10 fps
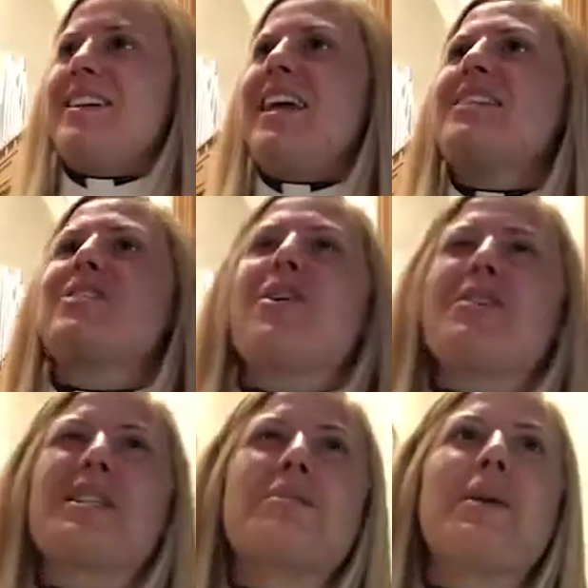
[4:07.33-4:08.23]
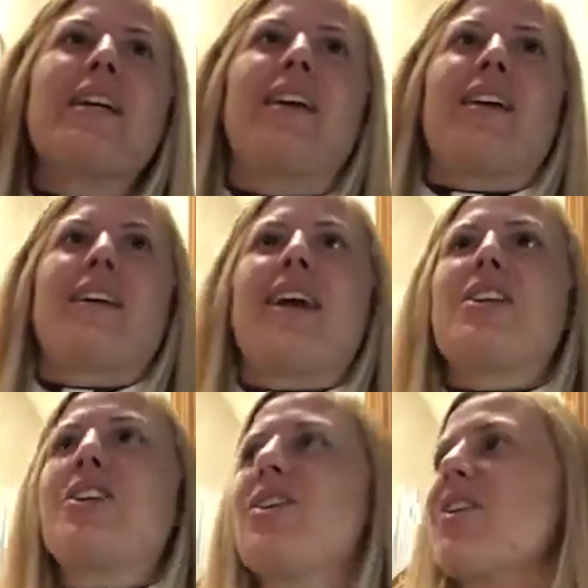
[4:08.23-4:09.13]
He starts speaking
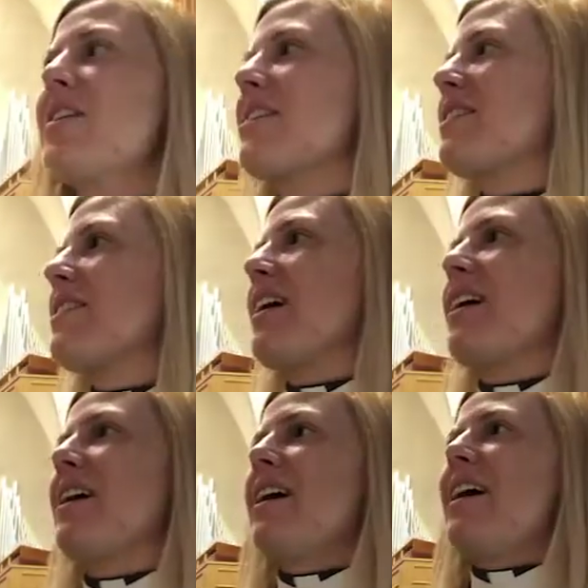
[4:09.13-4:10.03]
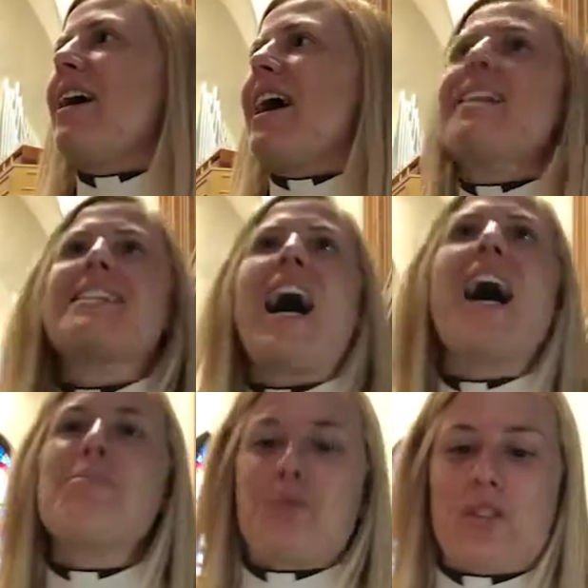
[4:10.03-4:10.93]
and curing the sick, and
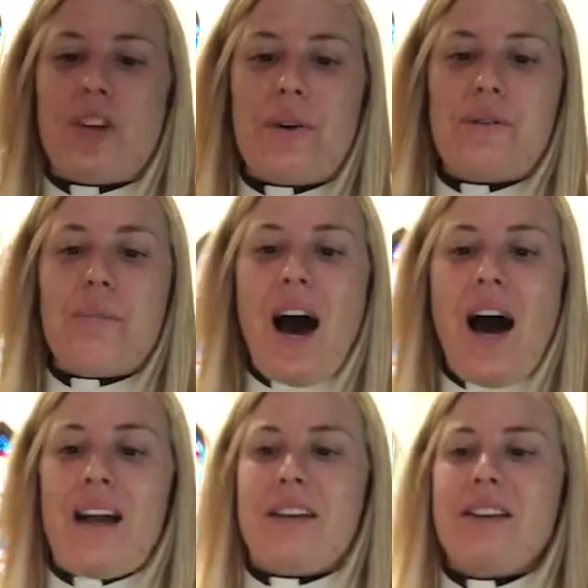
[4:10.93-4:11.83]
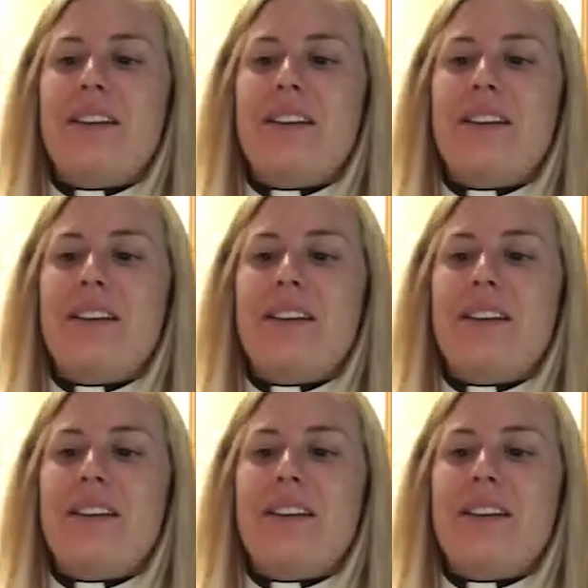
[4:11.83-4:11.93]
time just goes by.